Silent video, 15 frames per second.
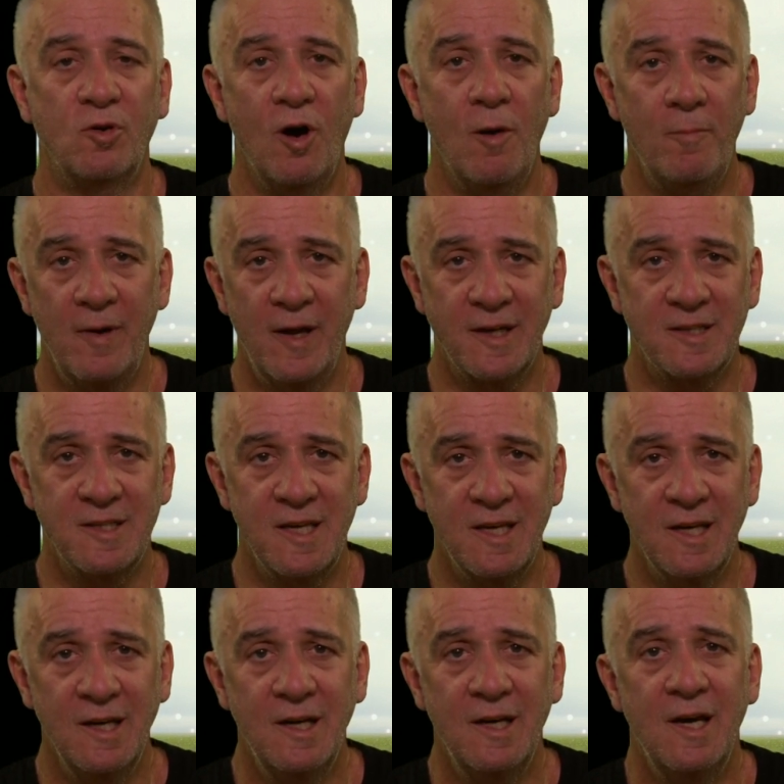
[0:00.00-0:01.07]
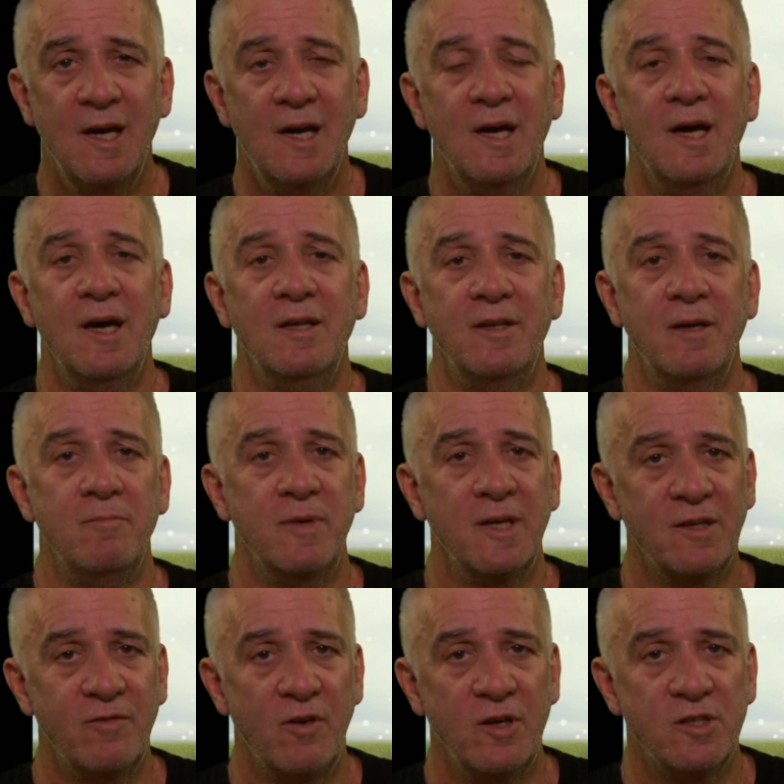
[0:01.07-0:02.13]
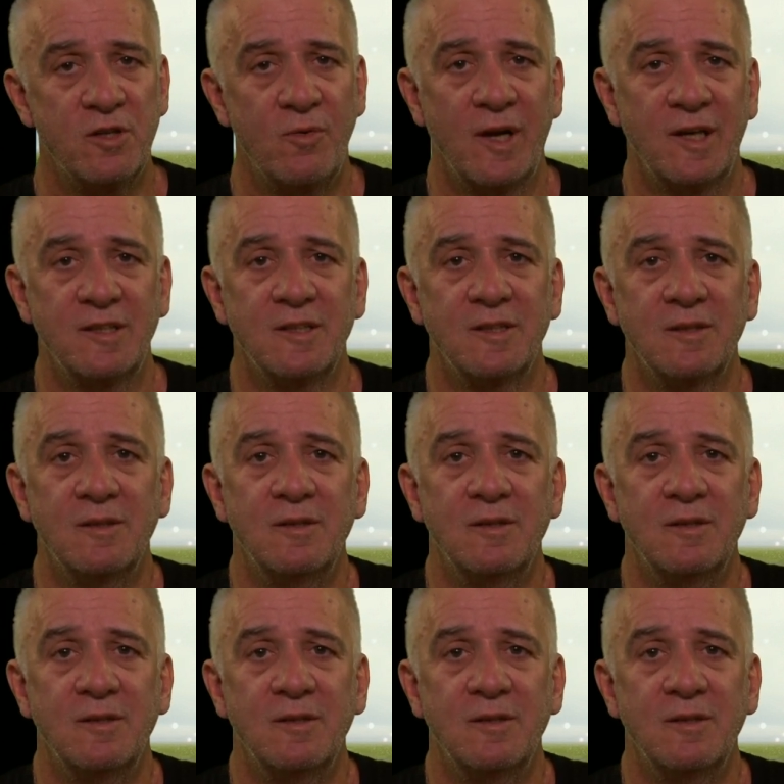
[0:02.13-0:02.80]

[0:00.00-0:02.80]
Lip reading: complex here than being very directed.